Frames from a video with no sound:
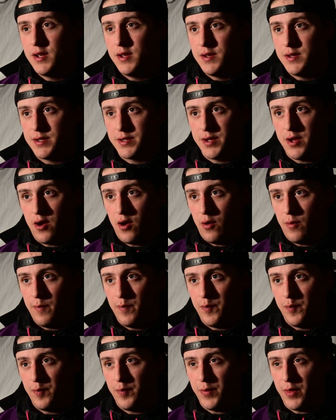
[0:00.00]
so
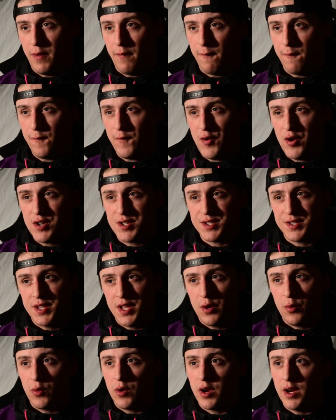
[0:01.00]
the first
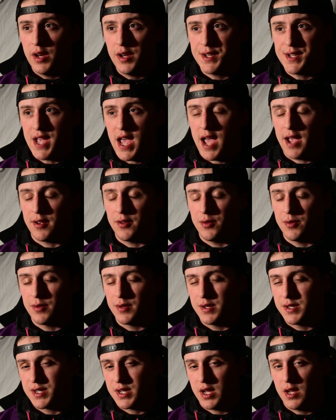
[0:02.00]
thing we're going to tackle is